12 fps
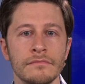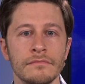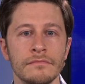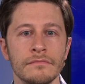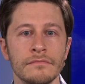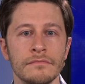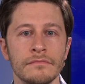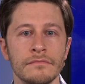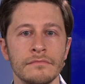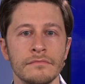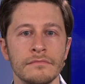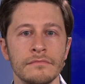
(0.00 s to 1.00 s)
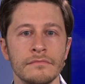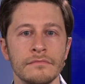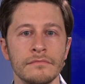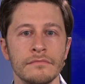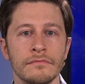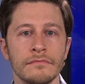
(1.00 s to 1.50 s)

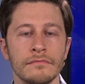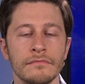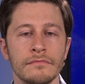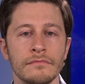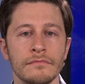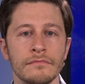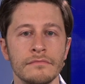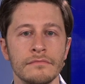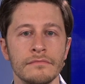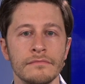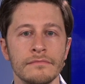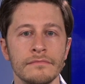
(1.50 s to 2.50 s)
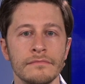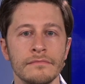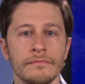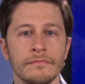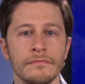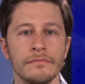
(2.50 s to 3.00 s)

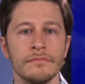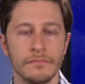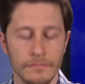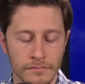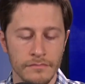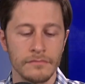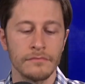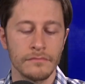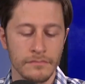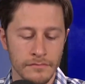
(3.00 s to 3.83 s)
(silent)